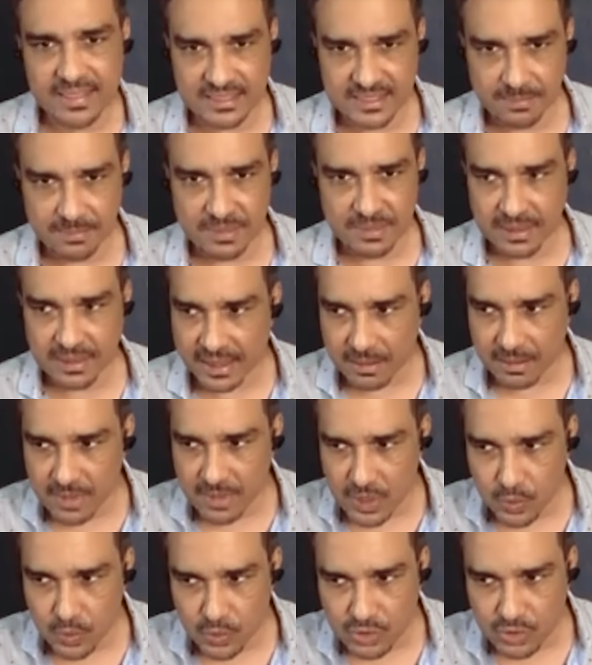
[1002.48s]
there's somebody like
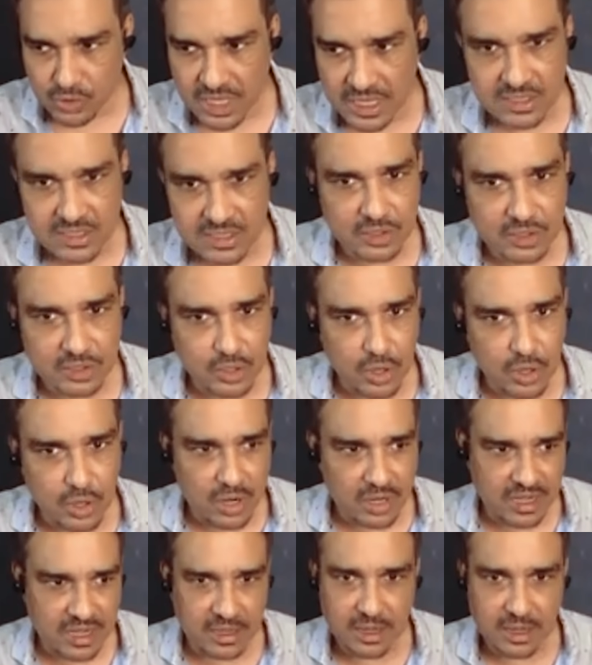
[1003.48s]
me who thinks a
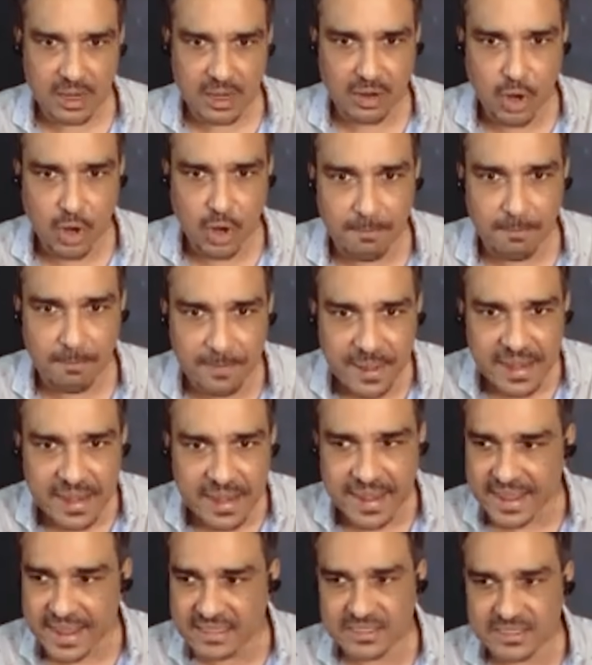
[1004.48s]
lot and
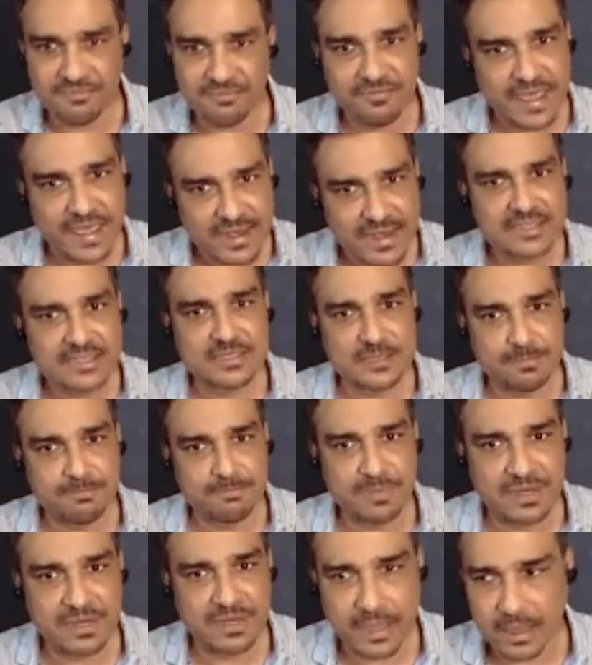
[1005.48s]
complicates a fairly
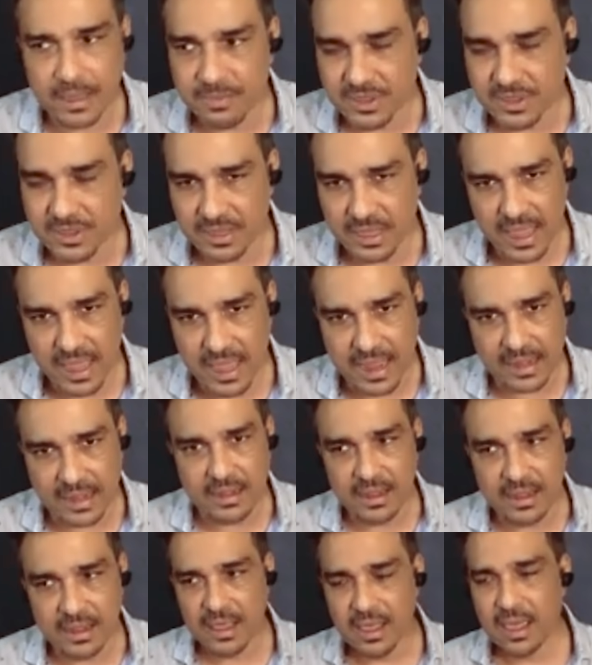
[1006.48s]
simple game in the
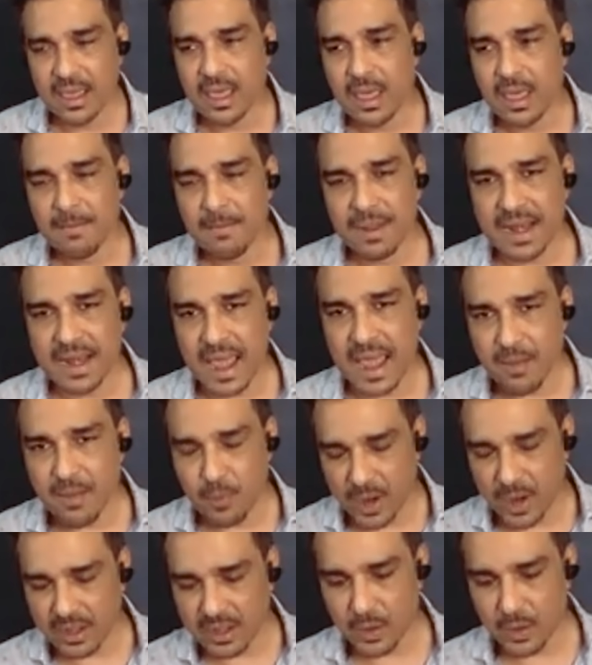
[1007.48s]
end. But I
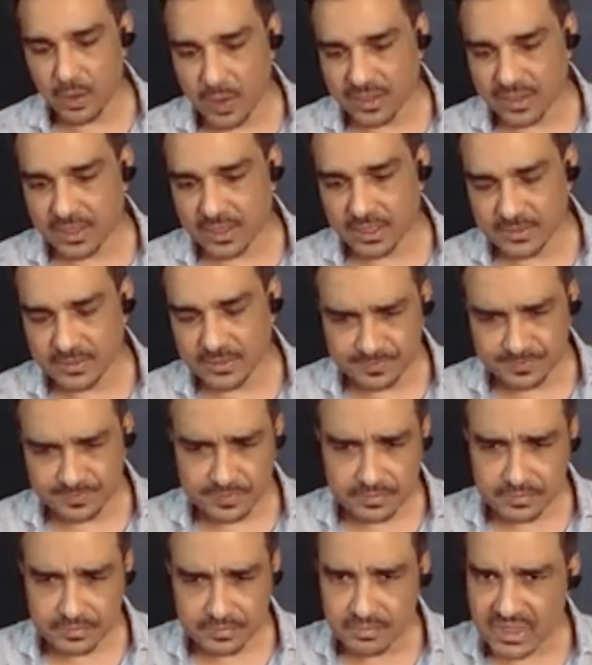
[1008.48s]
wonder whether
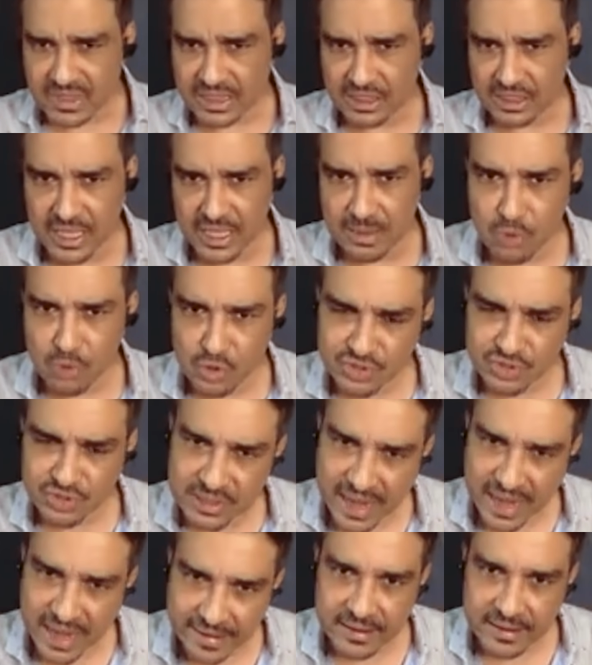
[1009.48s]
the
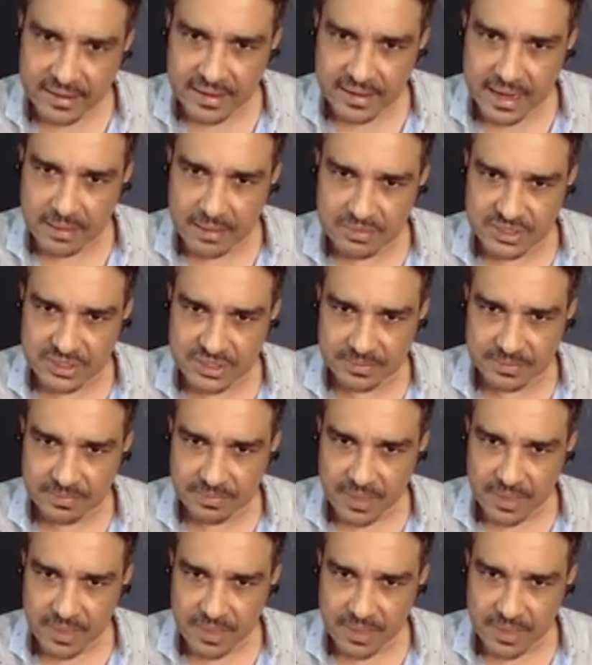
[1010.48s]
emotional angle comes in.